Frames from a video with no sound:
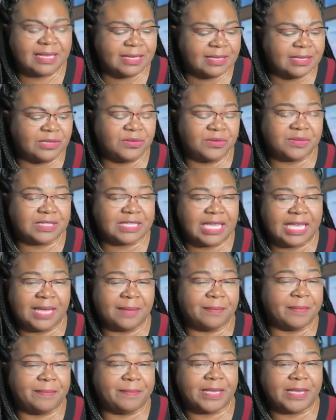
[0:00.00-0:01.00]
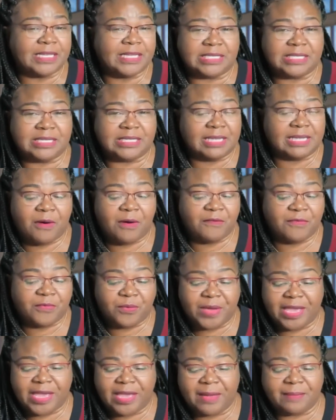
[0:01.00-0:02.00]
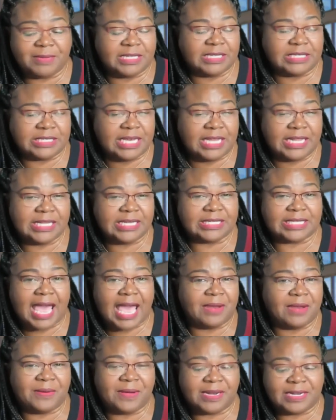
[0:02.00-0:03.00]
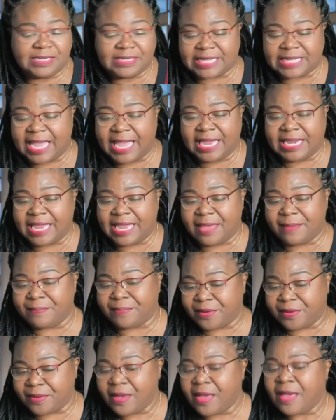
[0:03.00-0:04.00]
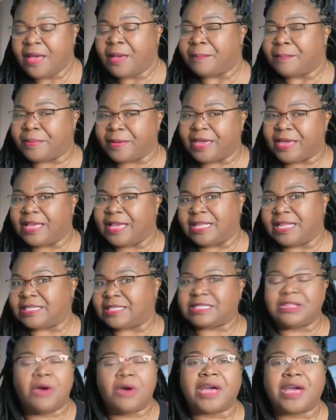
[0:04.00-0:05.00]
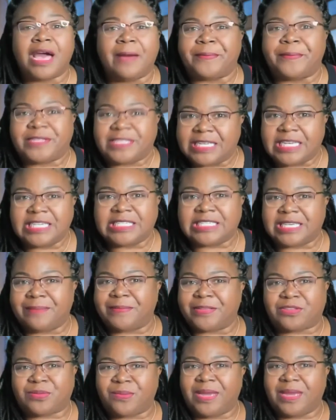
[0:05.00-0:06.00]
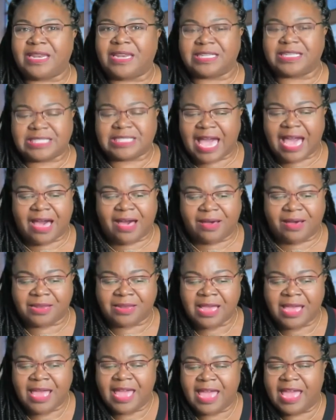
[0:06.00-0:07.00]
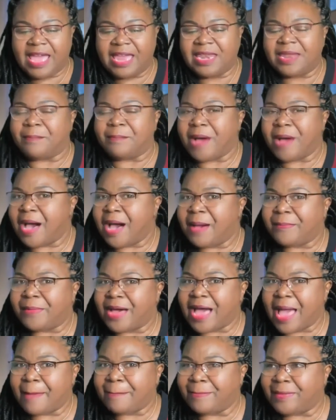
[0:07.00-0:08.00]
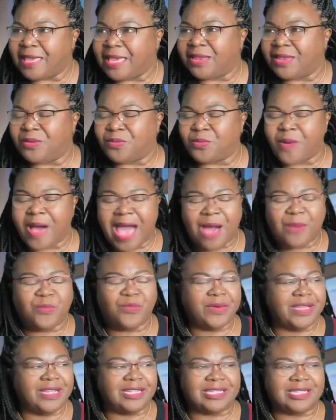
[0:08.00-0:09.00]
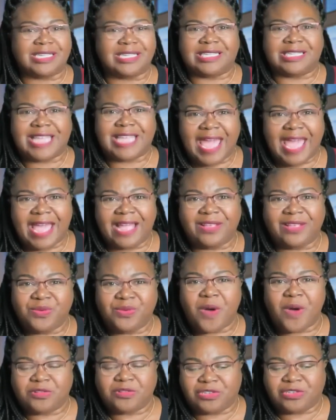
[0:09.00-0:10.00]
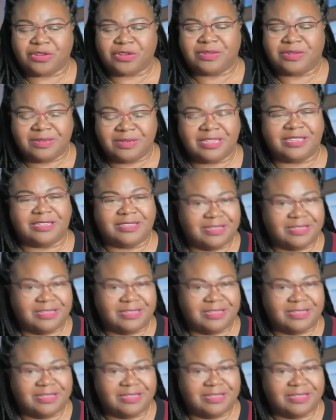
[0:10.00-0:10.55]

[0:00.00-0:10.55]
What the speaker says: you seem a bit overwhelmed and jealous. I don't understand that, but it's no competition between a child and the mama. I mean, why wouldn't the dad? You want the